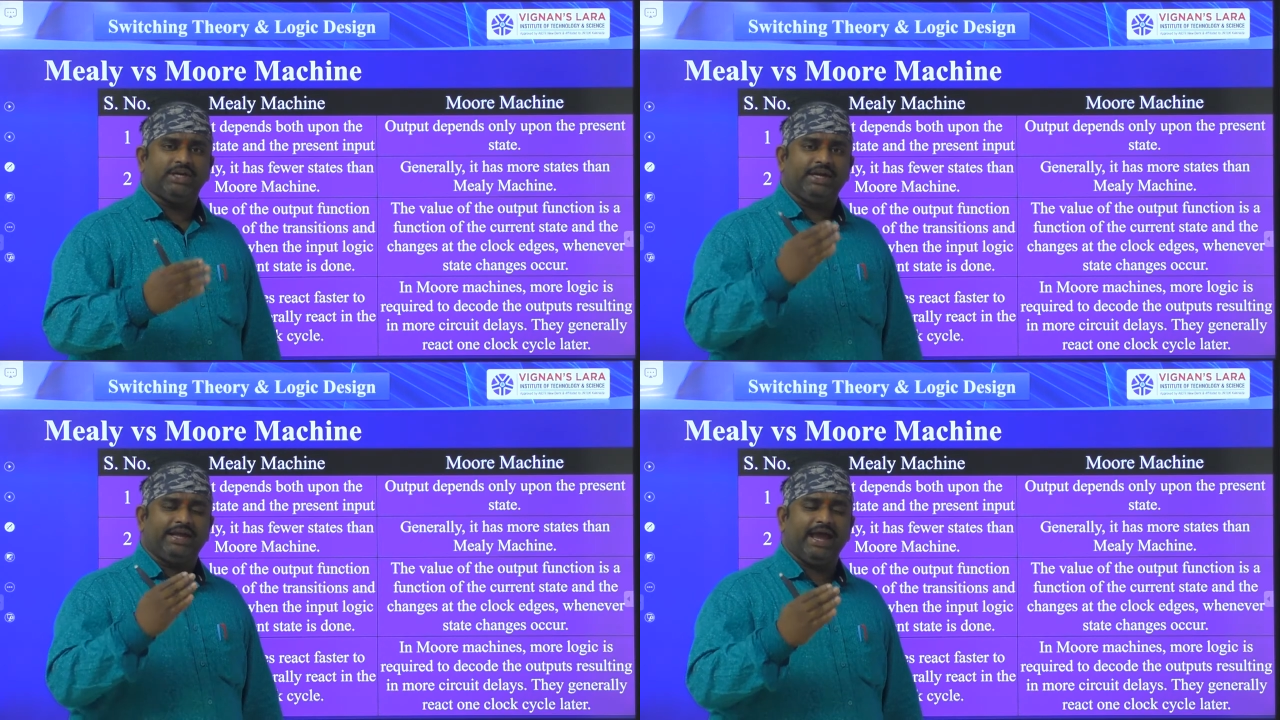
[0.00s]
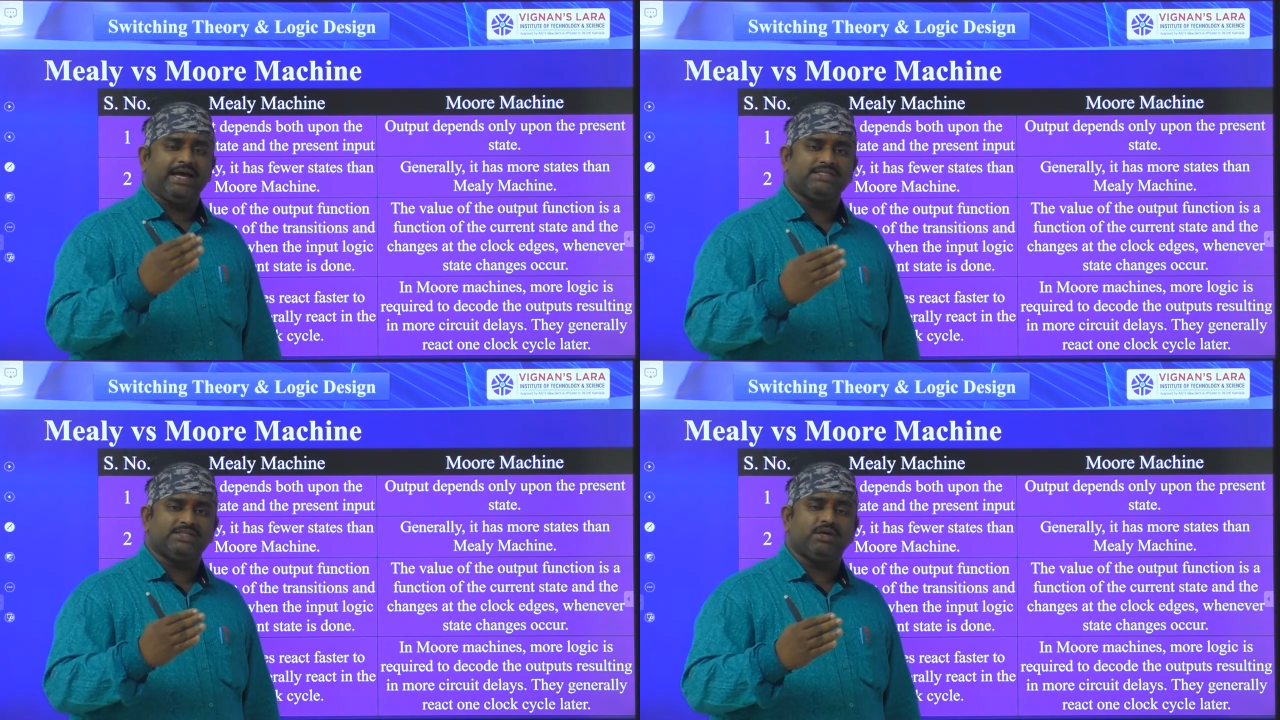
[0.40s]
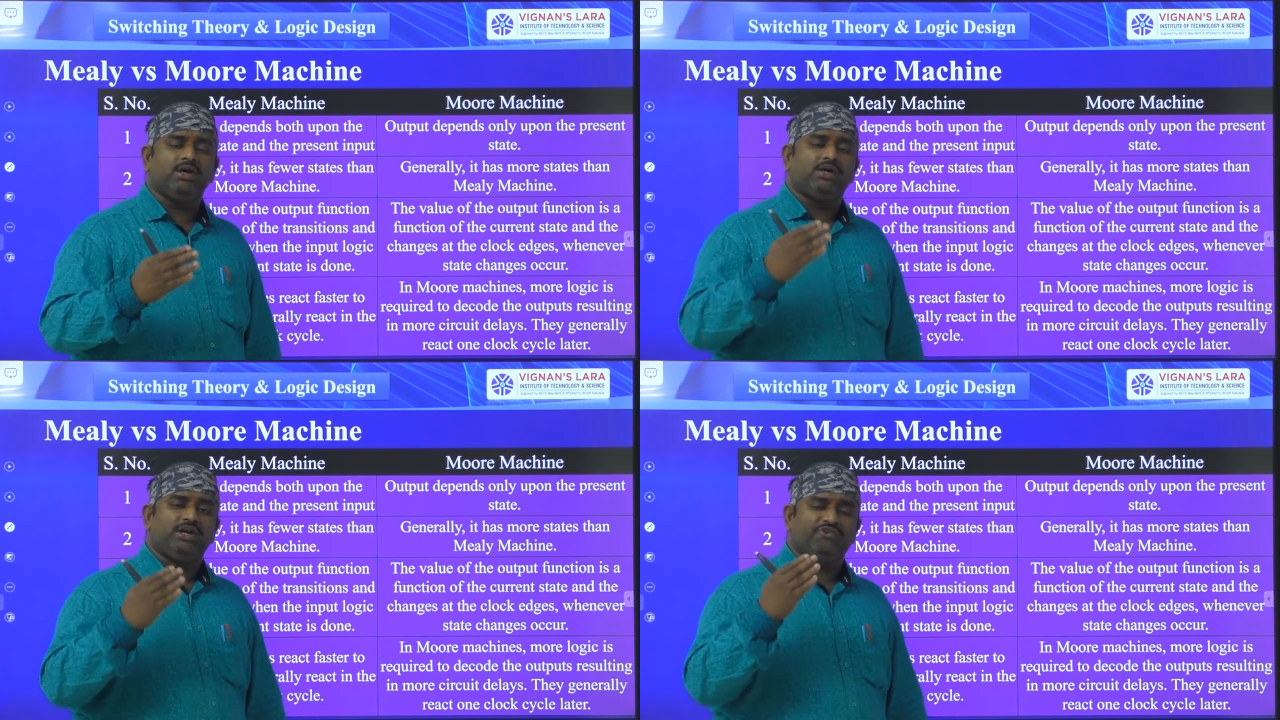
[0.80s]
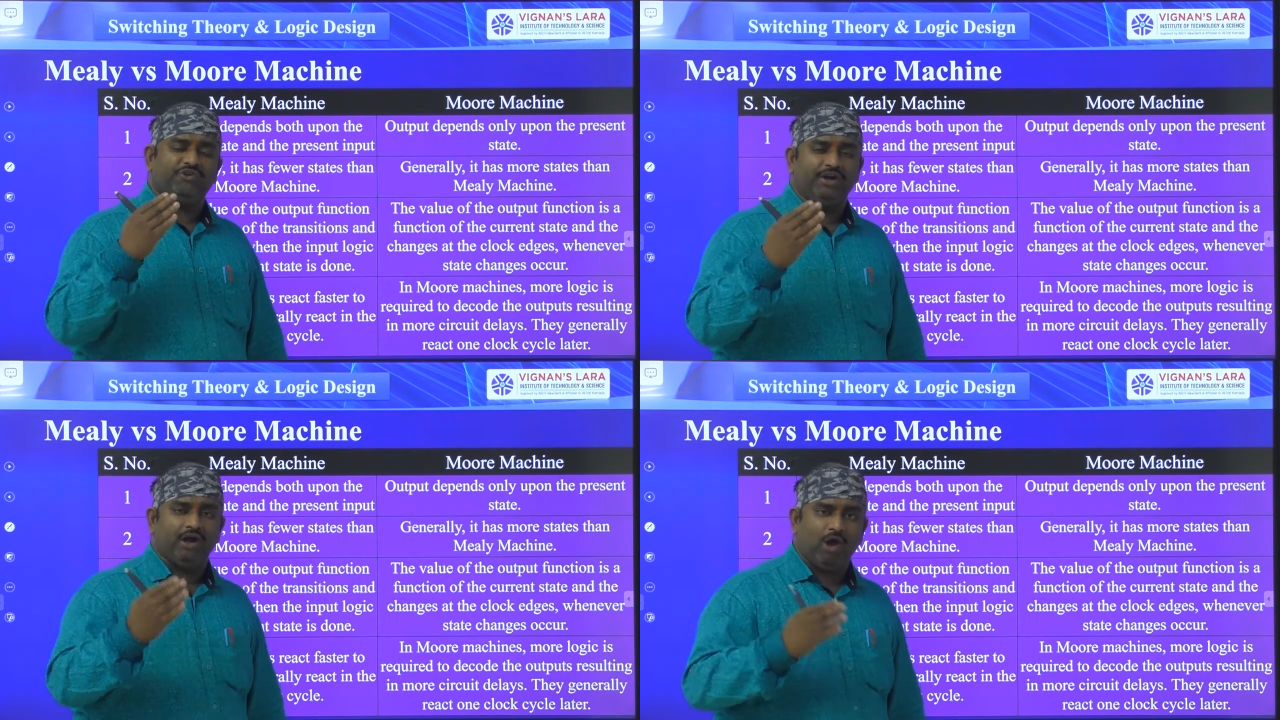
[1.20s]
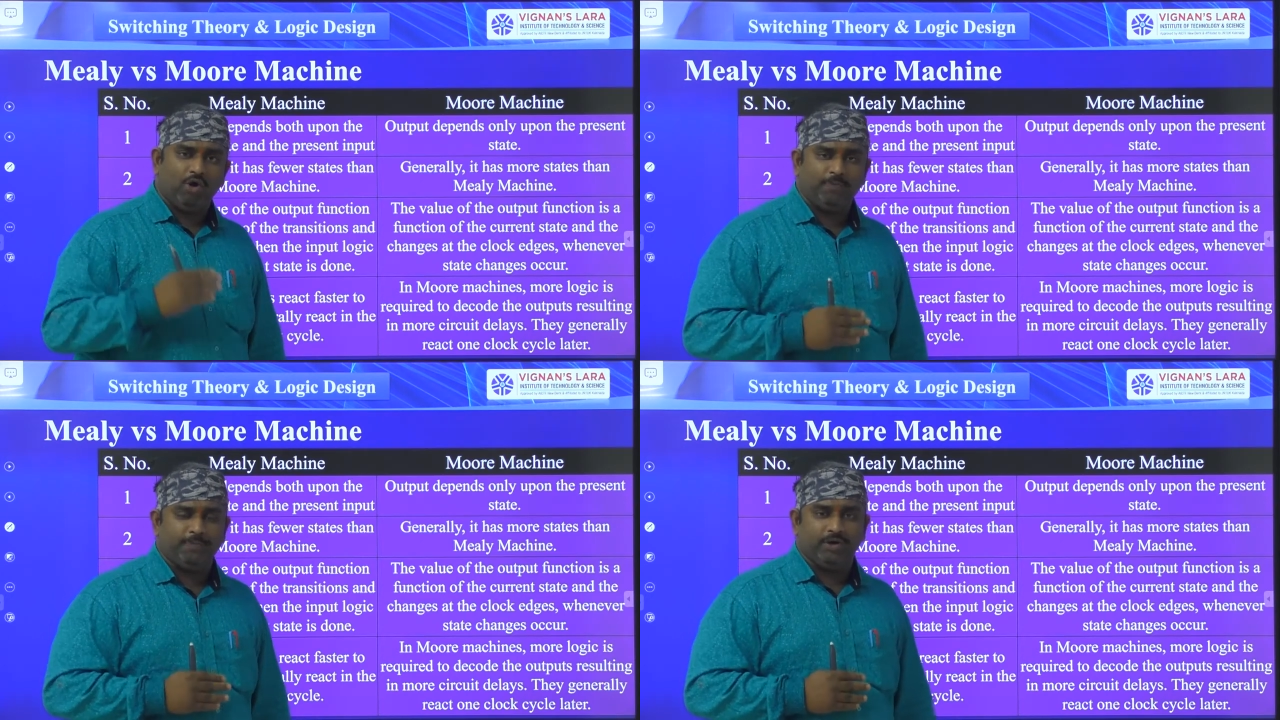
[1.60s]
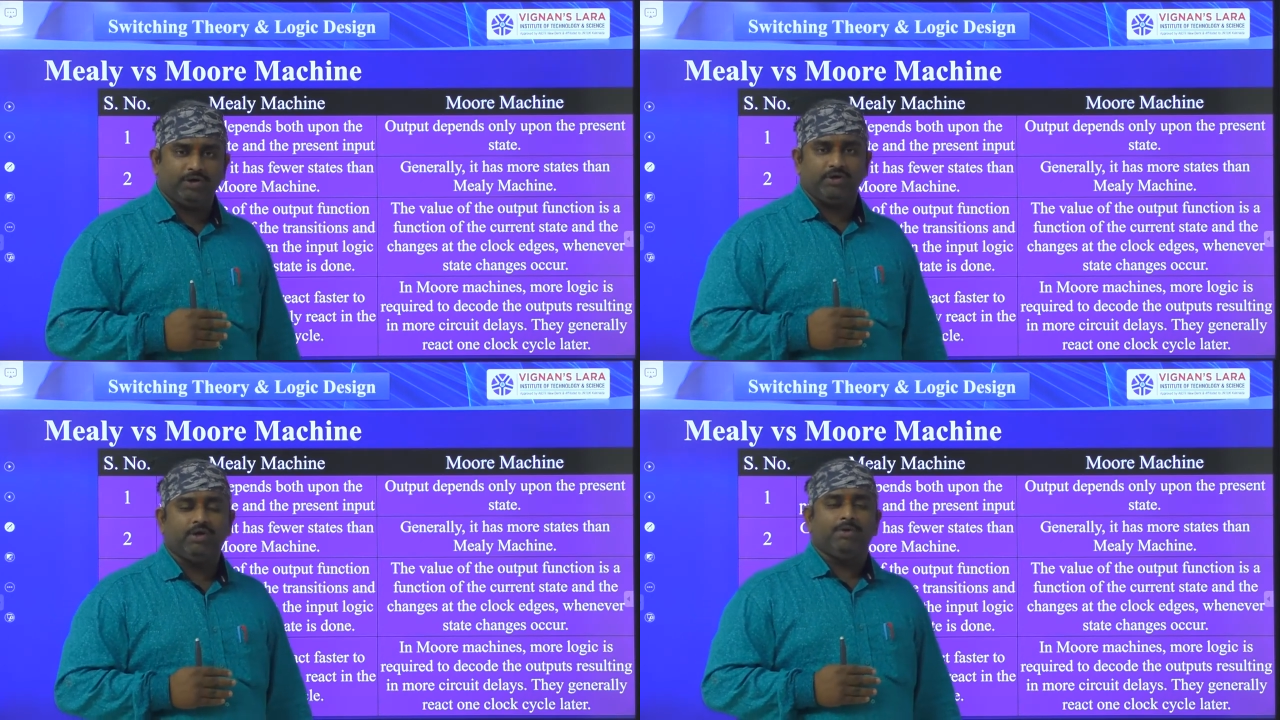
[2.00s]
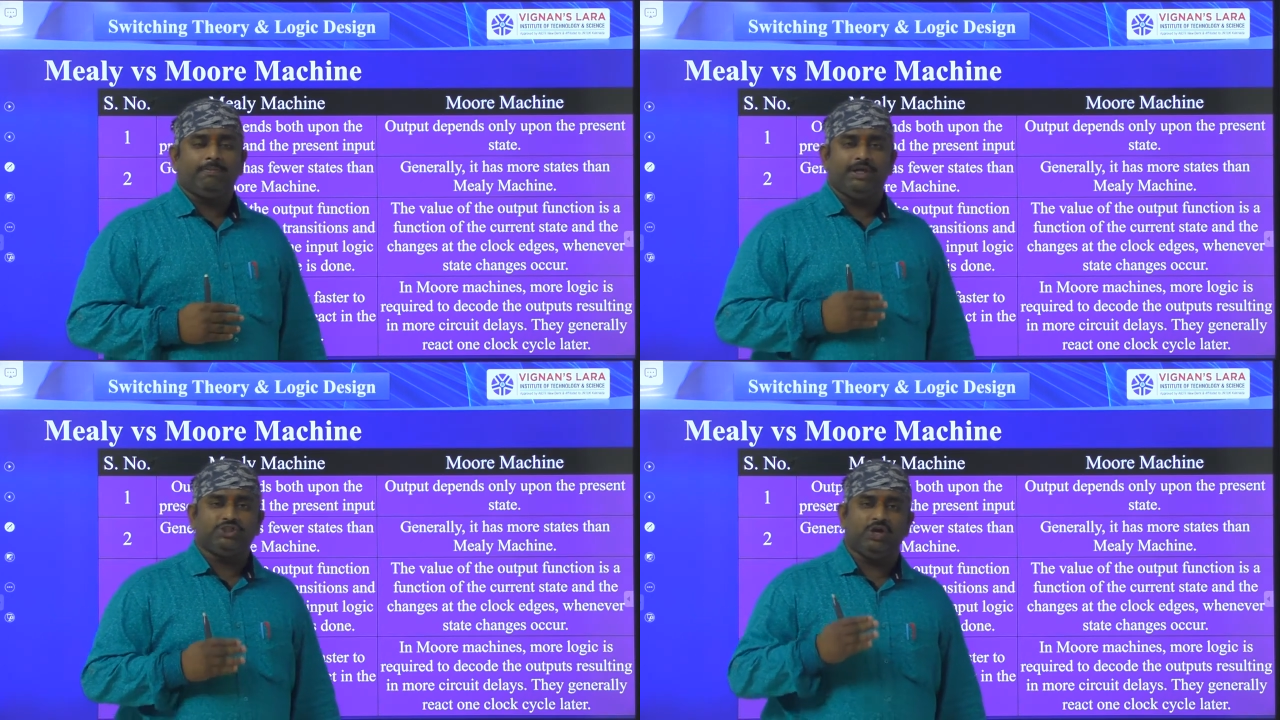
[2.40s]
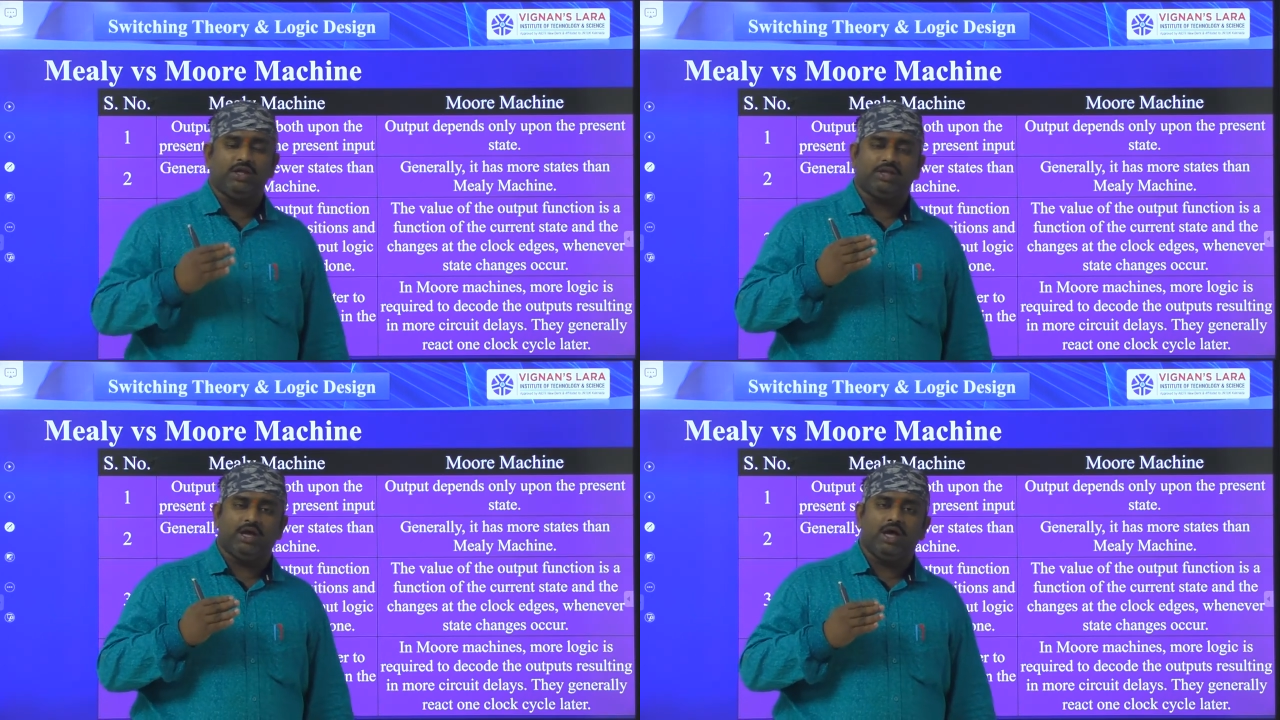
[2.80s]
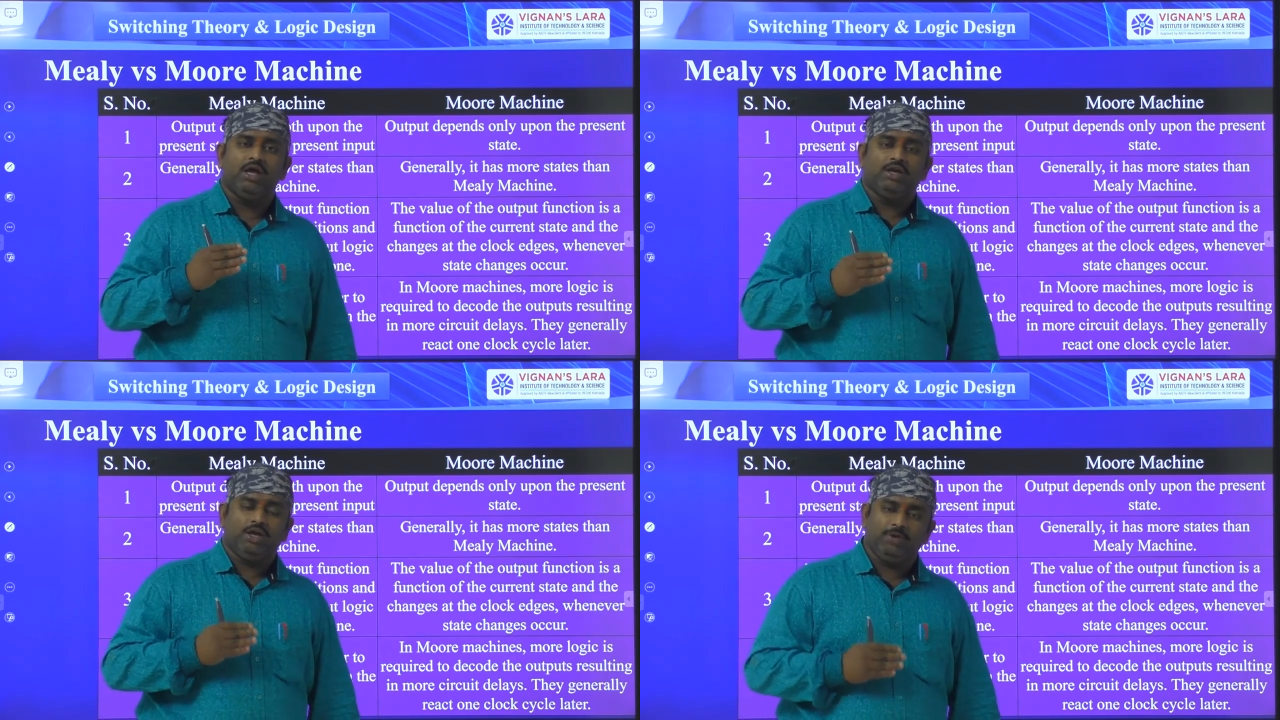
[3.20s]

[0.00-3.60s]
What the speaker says: it has a different output based on the